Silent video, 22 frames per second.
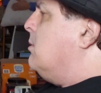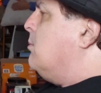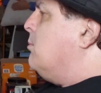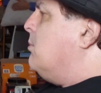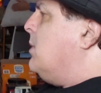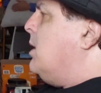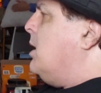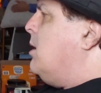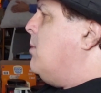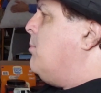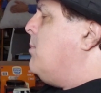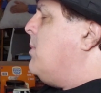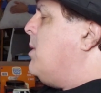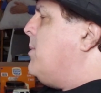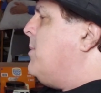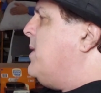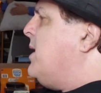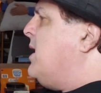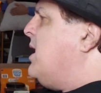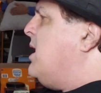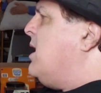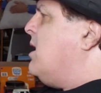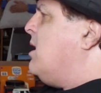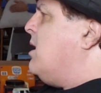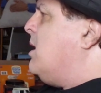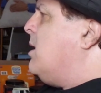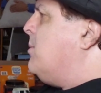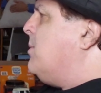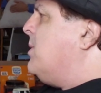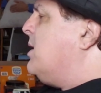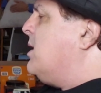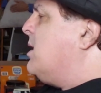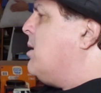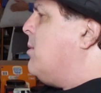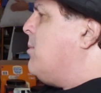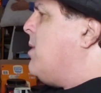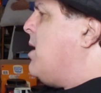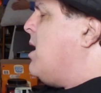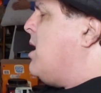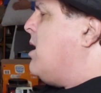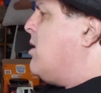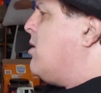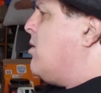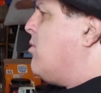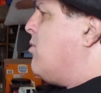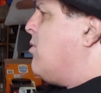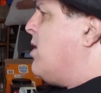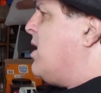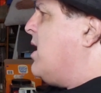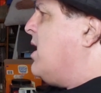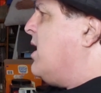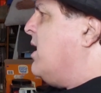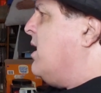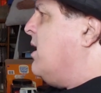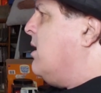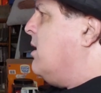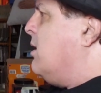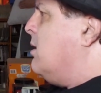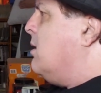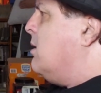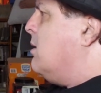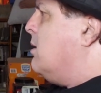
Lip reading: Mamma mia, I mean, come on already.